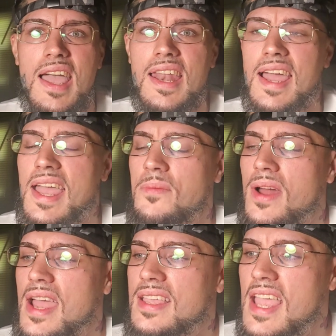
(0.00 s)
and
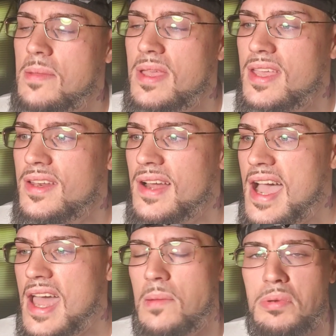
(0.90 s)
when I came in,
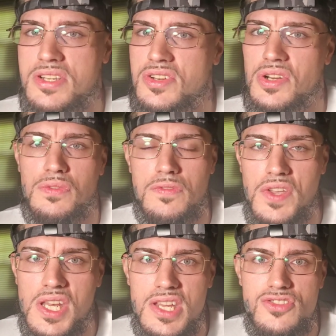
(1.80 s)
I had a bunch of
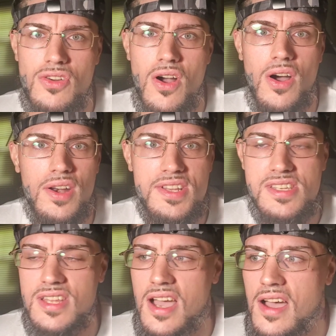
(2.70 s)
graffiti drawn and
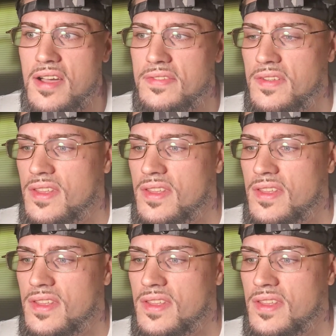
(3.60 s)
stuff,